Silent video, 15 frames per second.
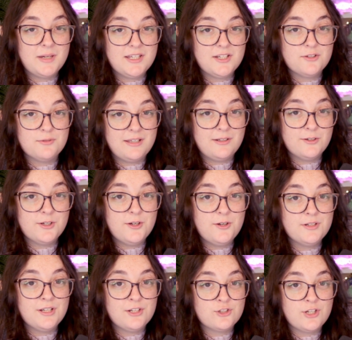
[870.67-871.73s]
my creator
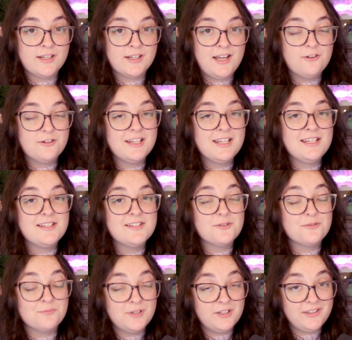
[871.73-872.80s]
code at checkout
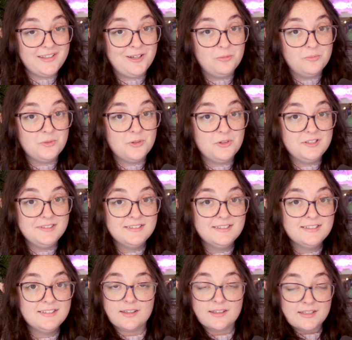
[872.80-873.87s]
is really helpful.
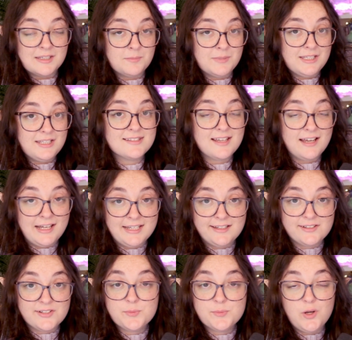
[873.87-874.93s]
It means I
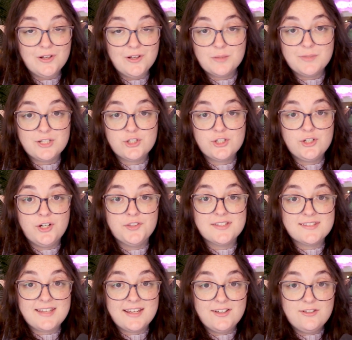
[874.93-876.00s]
get a small commission on
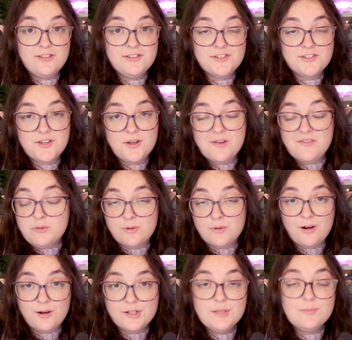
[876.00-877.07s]
the sale, so if you
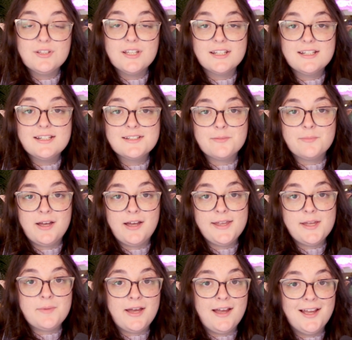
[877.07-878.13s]
were already planning to
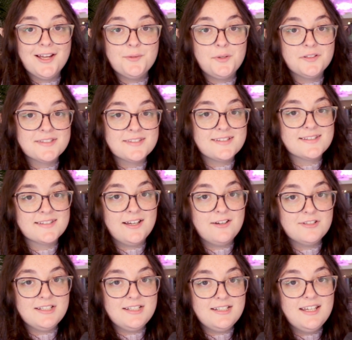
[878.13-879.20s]
buy a pack while it's
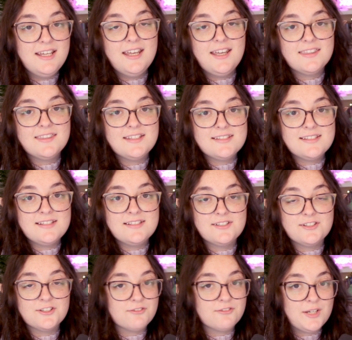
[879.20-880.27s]
discounted, this
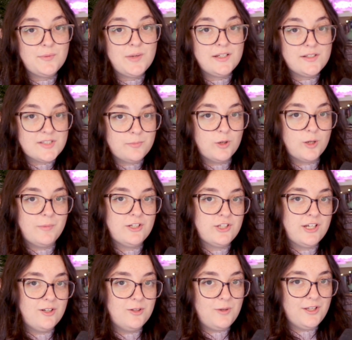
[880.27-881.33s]
is a great way to support my
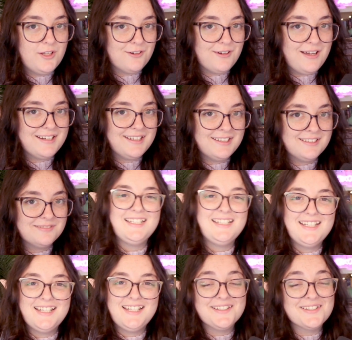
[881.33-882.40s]
channel while you're at it.
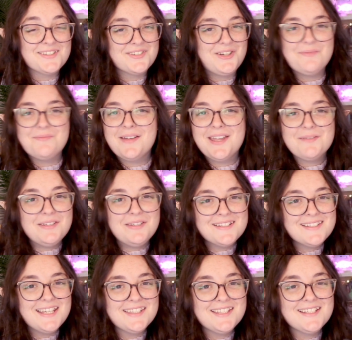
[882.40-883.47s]
EA is not paying me
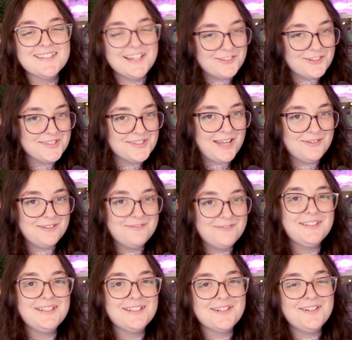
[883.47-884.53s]
to say this, I just have an
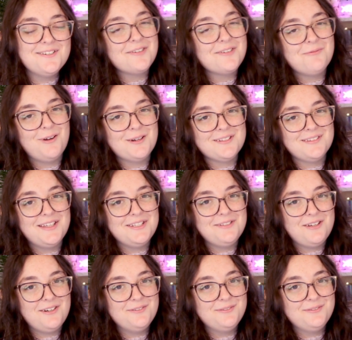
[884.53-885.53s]
affiliate code and wanted to let you